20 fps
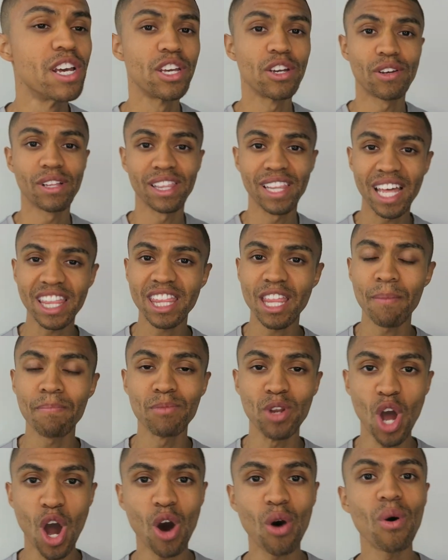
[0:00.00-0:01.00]
you can let
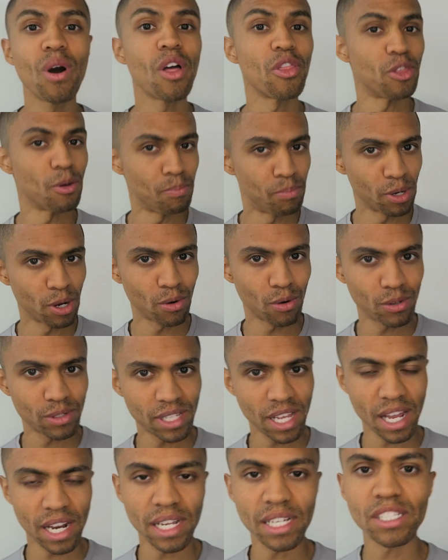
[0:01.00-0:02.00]
them know, the bureaus
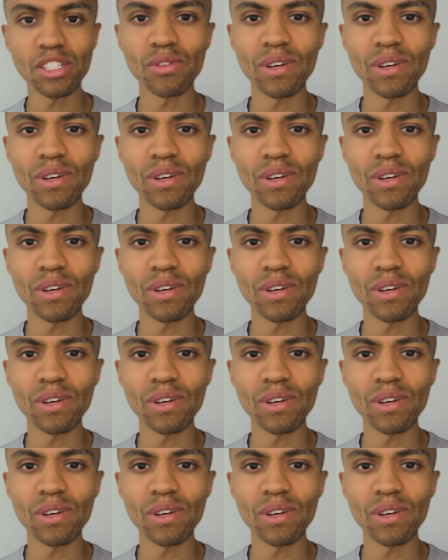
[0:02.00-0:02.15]
that is,